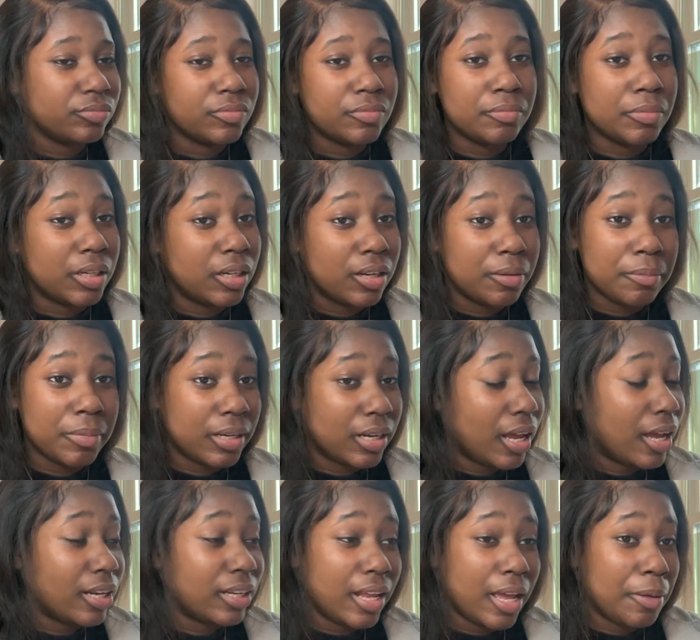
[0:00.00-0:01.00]
But but
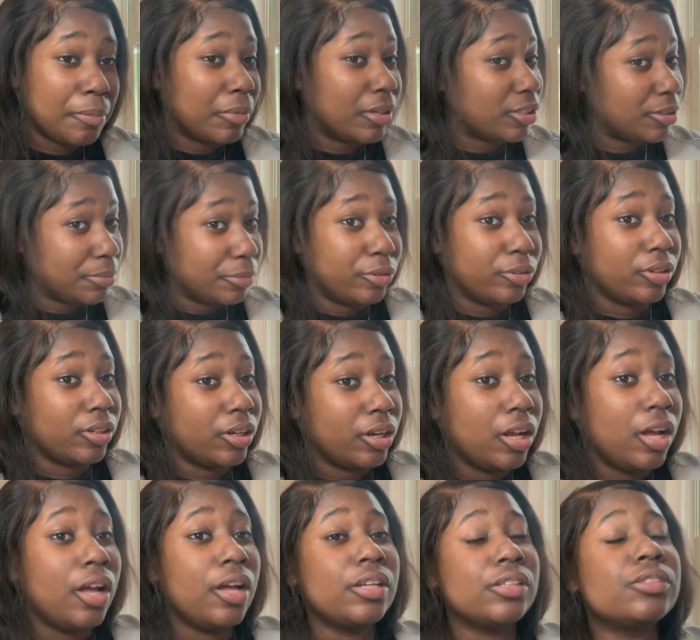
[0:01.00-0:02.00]
not that much more.
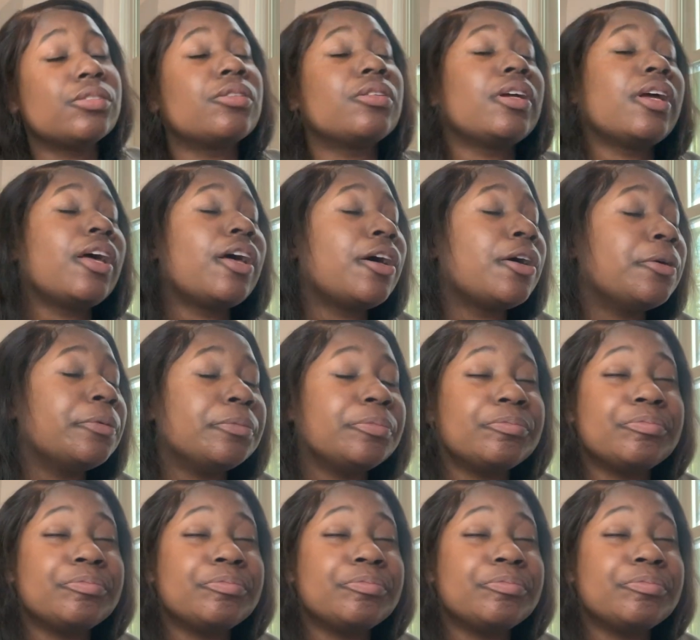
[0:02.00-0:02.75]
So yeah,